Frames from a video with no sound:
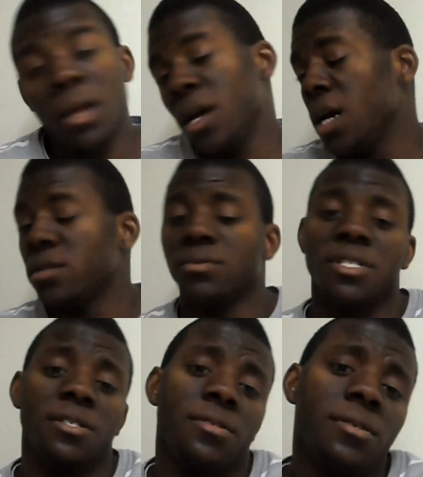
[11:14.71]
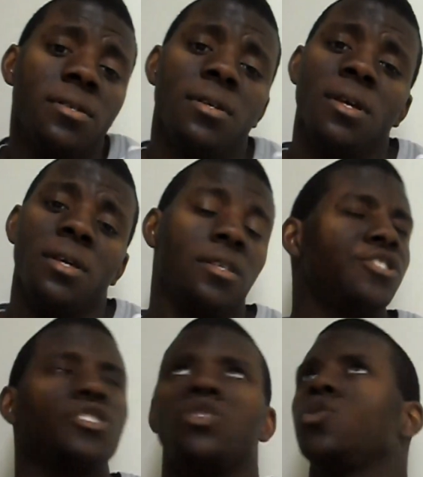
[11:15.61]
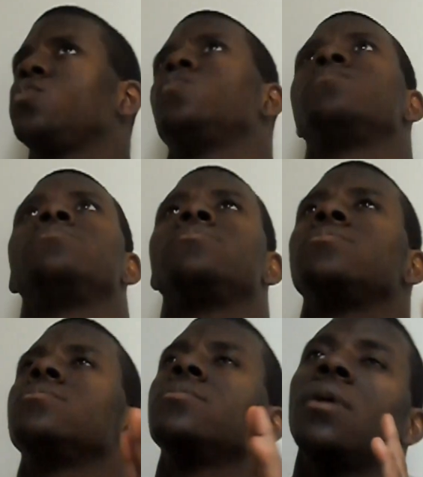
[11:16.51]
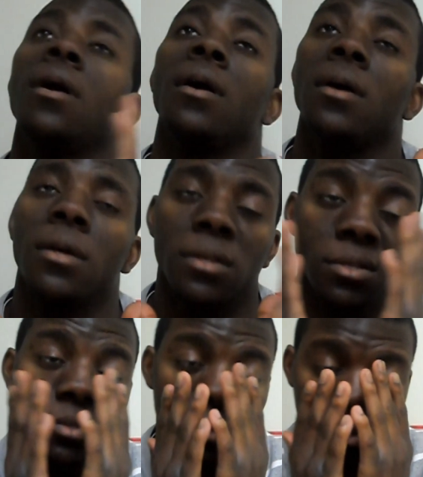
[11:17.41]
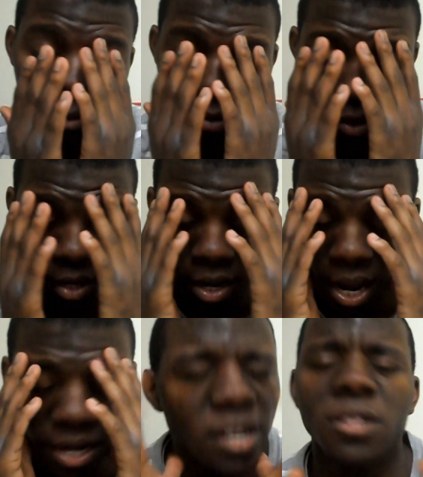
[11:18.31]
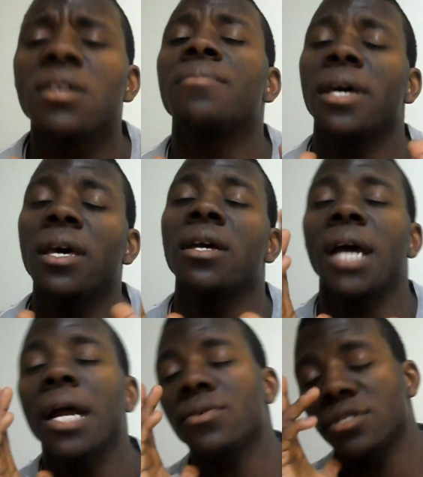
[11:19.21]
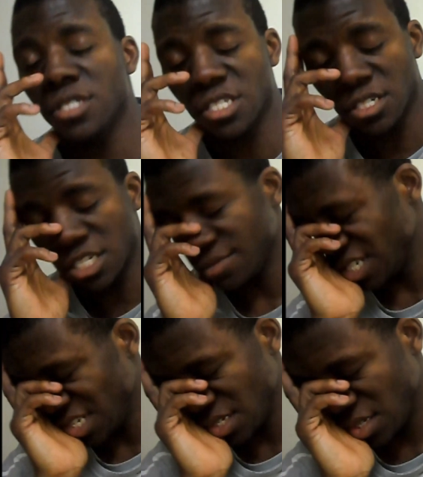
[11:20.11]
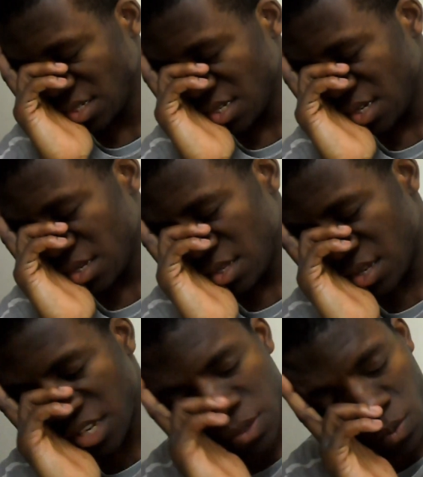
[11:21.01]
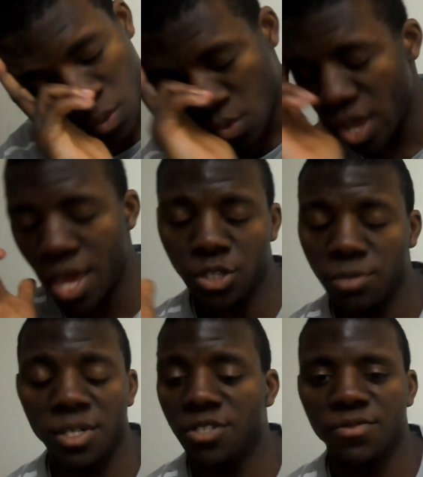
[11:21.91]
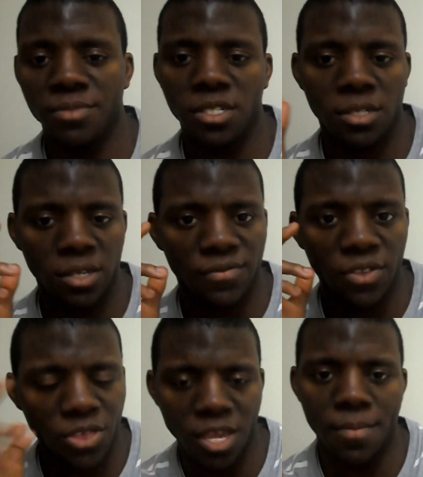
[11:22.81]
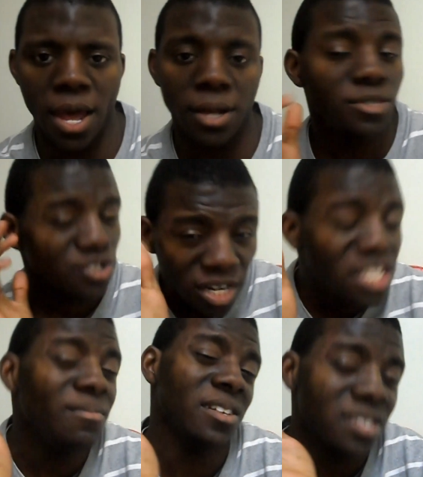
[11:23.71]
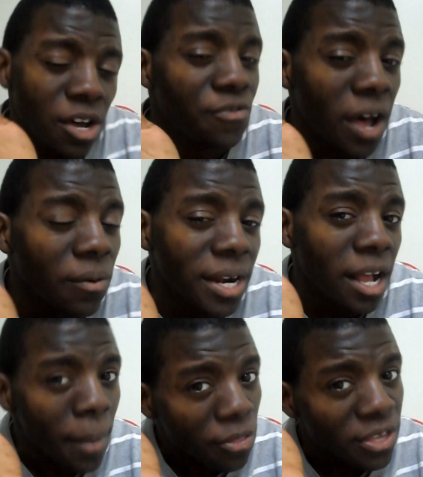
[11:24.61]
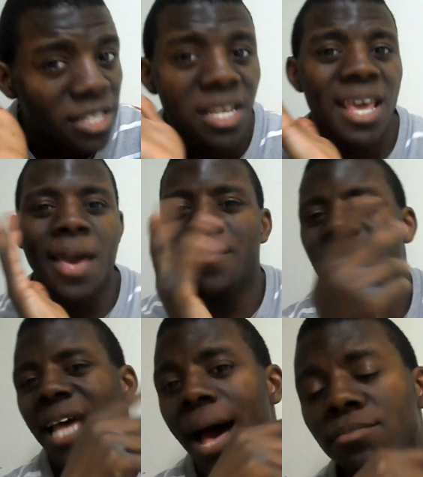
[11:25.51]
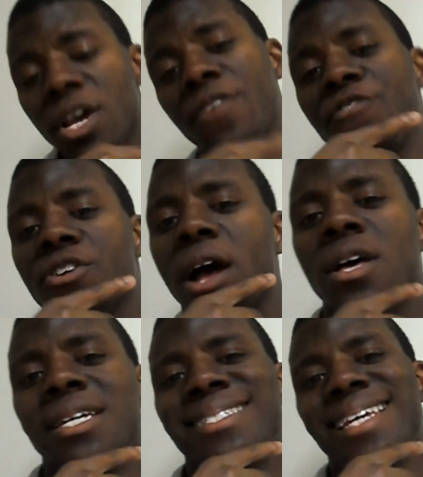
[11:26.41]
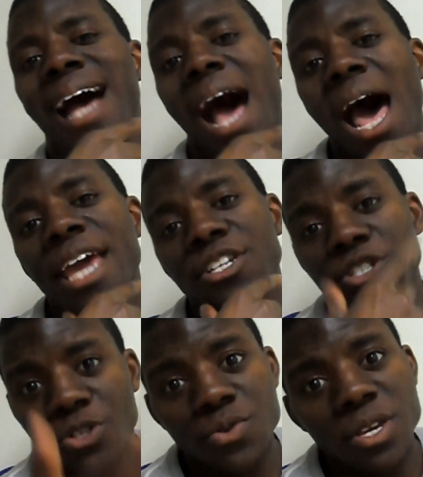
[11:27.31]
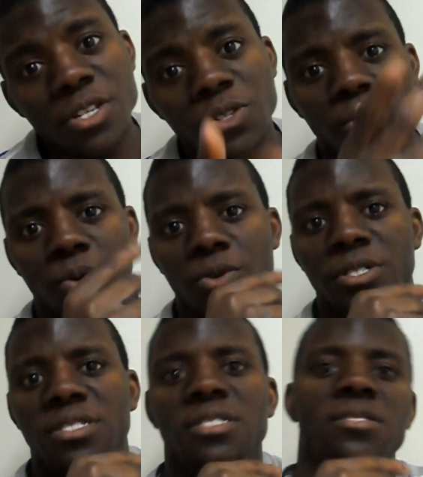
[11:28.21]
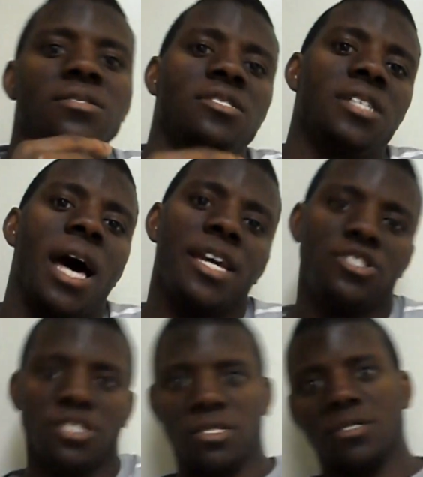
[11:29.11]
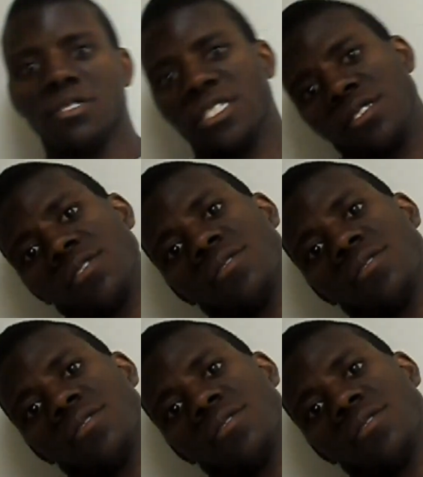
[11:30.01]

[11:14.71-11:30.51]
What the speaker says: I don't know. This is, I need to clear my head. I really need to clear my head. This is way too much for me to even think about. I'm stressing myself out right now about this because I'm trying to figure out, did I do this or did I just, like,